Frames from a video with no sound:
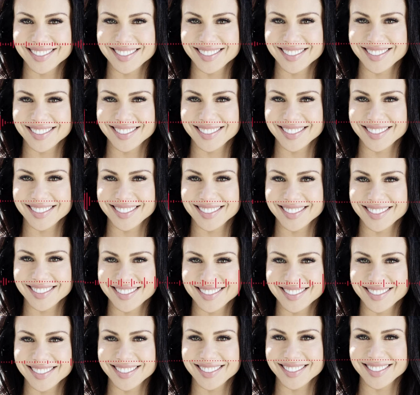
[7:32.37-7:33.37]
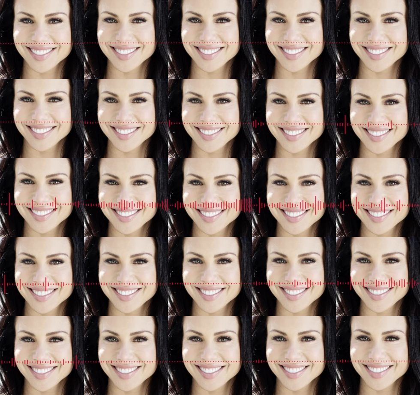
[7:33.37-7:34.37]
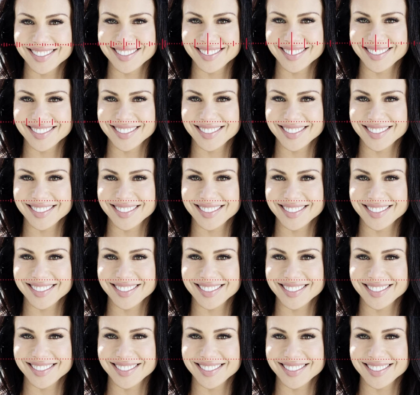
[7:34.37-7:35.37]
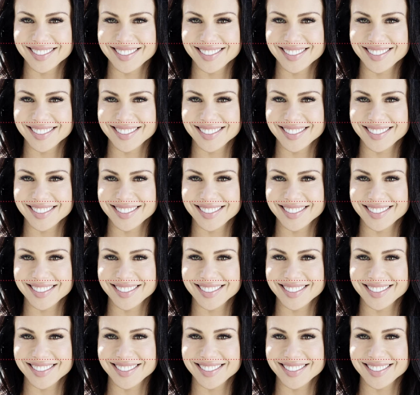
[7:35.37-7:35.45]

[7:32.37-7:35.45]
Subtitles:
And for those that don't know, Mark Divine is,